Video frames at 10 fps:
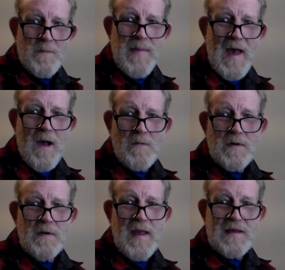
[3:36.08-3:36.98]

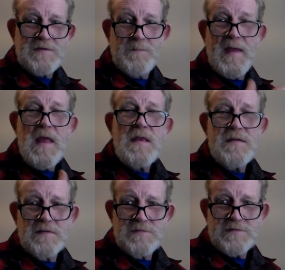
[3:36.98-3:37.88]
power,
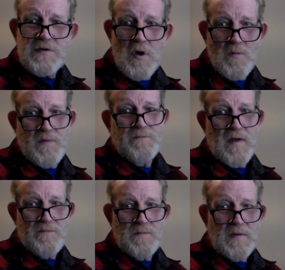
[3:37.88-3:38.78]
expanding the scope of
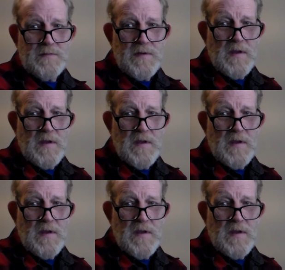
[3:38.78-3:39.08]
government.